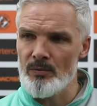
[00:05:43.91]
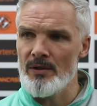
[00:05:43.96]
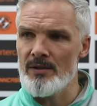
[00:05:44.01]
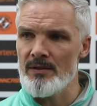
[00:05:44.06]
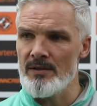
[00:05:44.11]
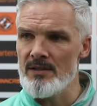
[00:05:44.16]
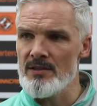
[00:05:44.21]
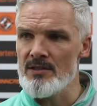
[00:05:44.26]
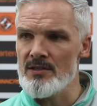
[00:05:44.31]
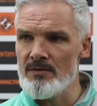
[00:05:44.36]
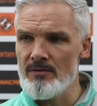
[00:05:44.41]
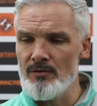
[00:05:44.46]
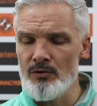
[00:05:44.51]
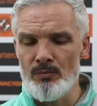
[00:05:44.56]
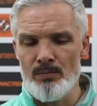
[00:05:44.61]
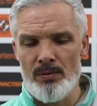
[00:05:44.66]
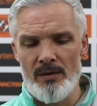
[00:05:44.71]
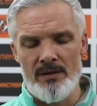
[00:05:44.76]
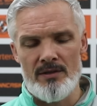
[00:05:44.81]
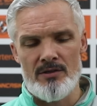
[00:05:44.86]
when these
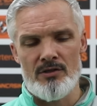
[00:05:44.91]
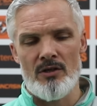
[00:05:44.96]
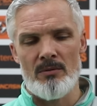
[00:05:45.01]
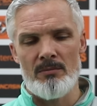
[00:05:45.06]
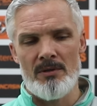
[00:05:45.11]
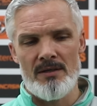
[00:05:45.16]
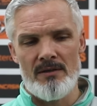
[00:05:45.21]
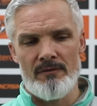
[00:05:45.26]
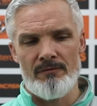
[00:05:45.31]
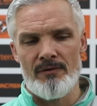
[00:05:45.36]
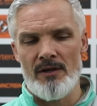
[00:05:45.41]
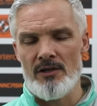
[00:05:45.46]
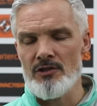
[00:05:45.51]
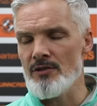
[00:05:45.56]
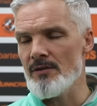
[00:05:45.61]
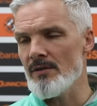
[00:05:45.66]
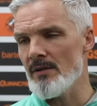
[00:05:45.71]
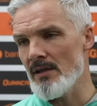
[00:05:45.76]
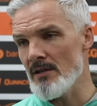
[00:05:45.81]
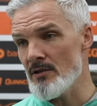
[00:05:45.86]
new players come in. It
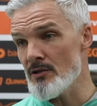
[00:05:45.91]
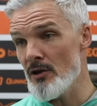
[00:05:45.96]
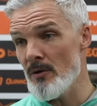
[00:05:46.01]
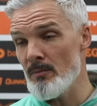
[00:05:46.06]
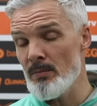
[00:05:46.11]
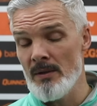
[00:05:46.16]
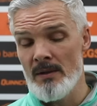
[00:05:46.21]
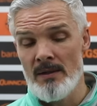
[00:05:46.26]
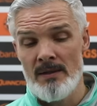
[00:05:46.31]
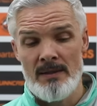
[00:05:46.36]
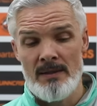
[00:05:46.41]
freshens things up,